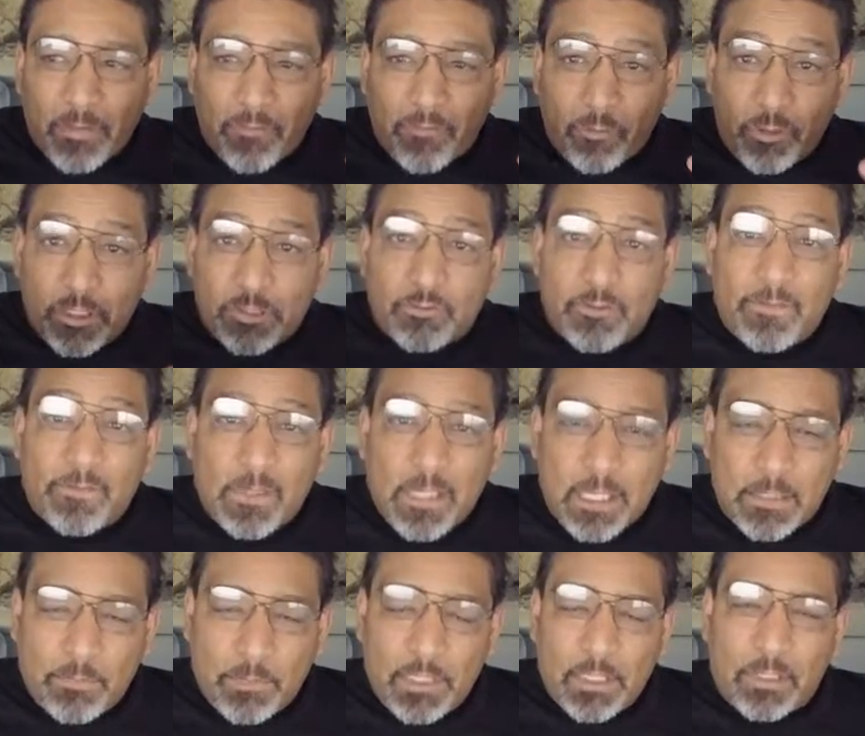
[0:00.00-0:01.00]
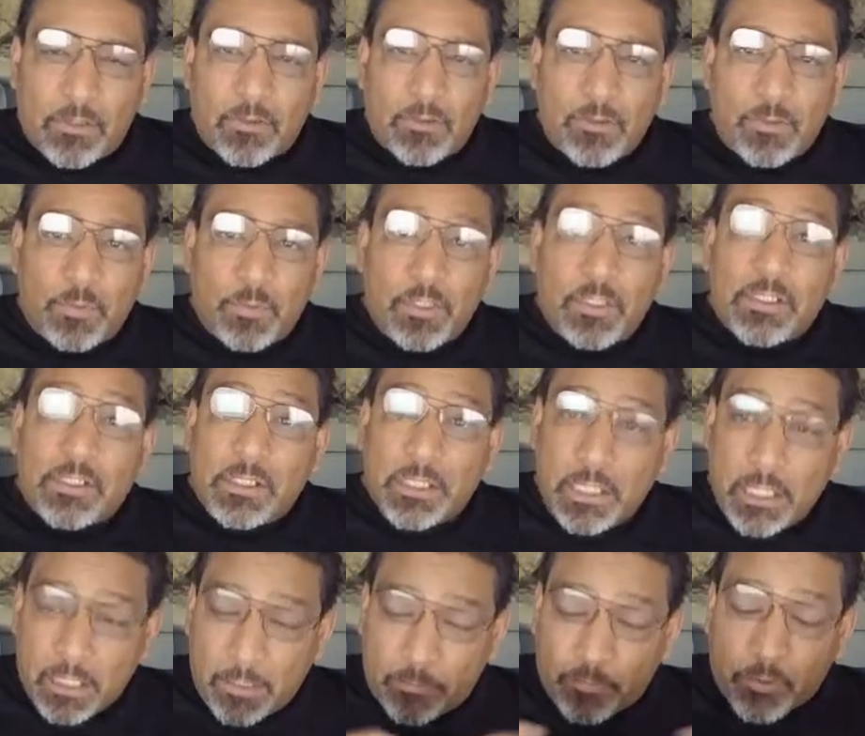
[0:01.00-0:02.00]
for it to have not been a
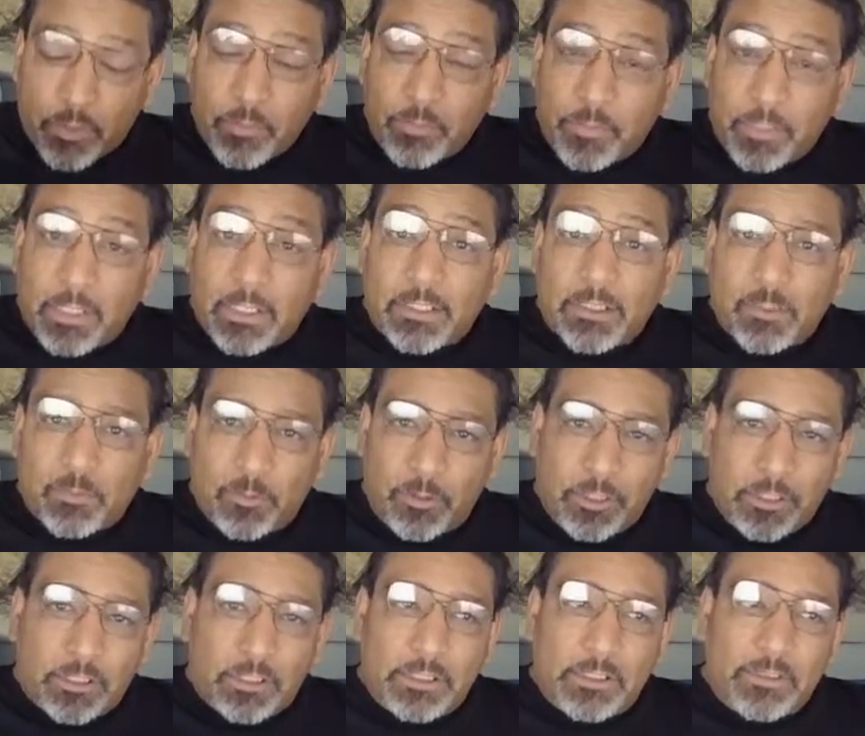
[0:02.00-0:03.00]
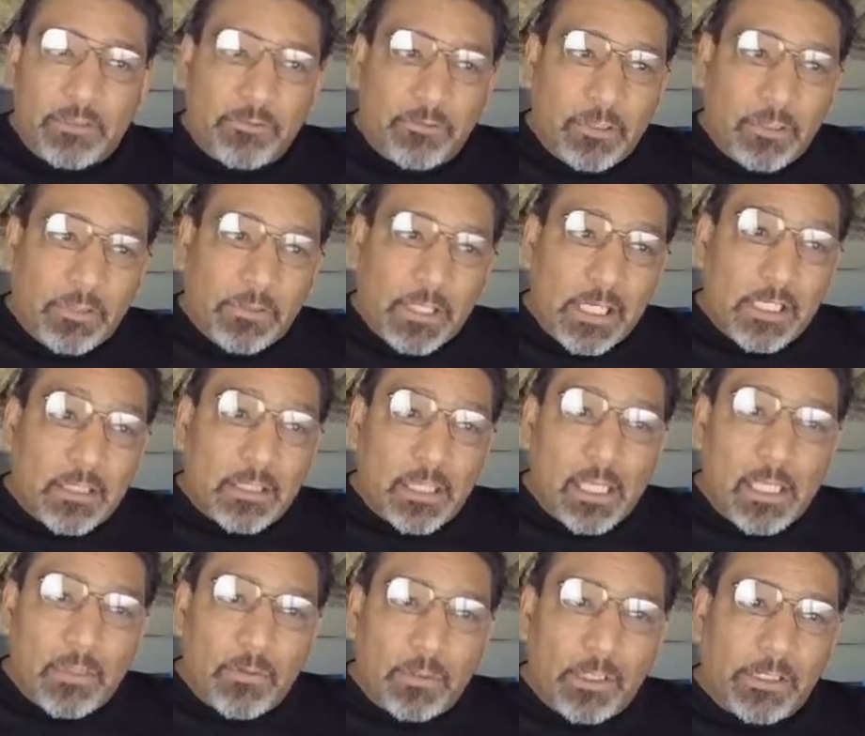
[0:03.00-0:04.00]
conspiracy, and a pretty big conspiracy at
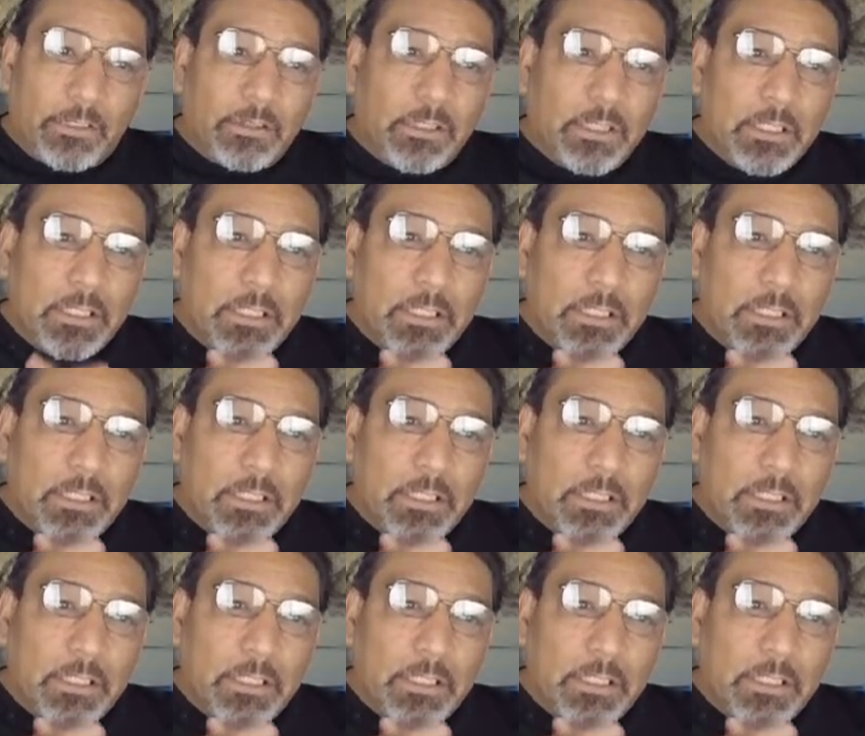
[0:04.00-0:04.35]
that, right?